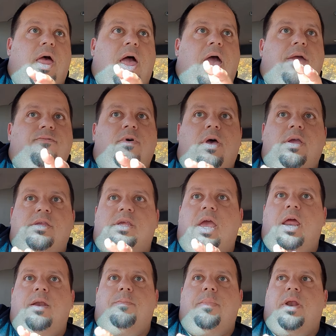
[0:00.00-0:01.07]
I've always
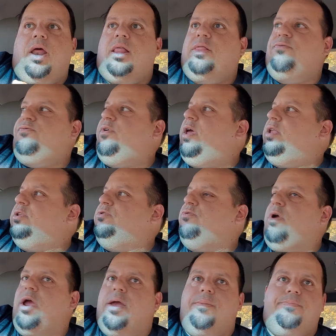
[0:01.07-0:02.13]
kind of been on the fence,
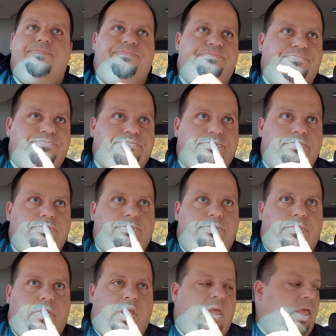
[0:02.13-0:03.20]
right?
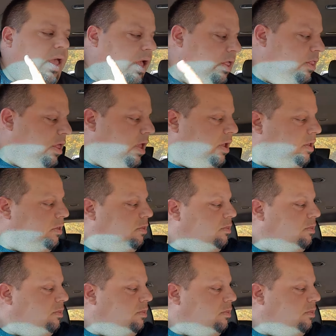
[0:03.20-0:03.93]
Like,